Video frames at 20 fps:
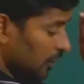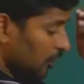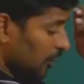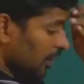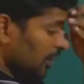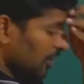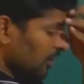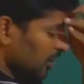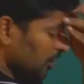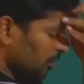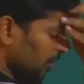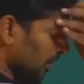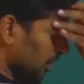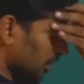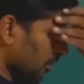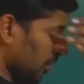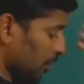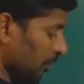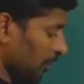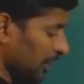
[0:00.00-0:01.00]
rotational
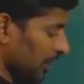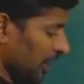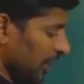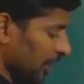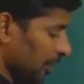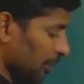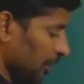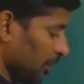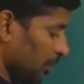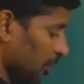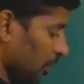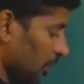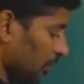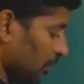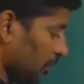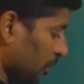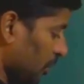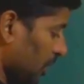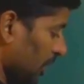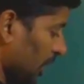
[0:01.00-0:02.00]
spectrum of a diatomic
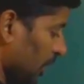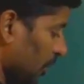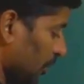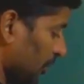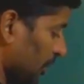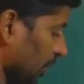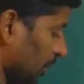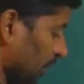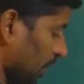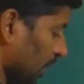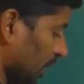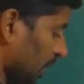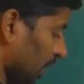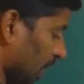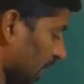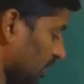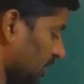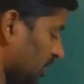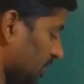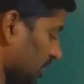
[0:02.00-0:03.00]
molecule gives several
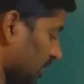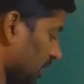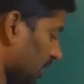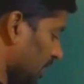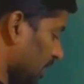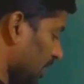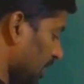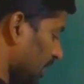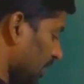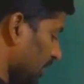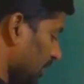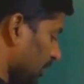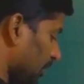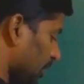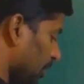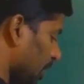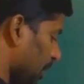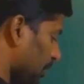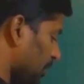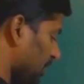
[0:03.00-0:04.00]
lines.
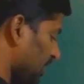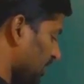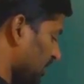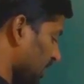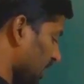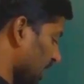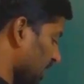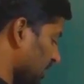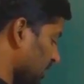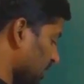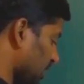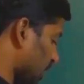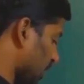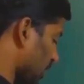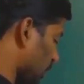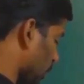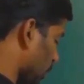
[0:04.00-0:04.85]
Some of these lines are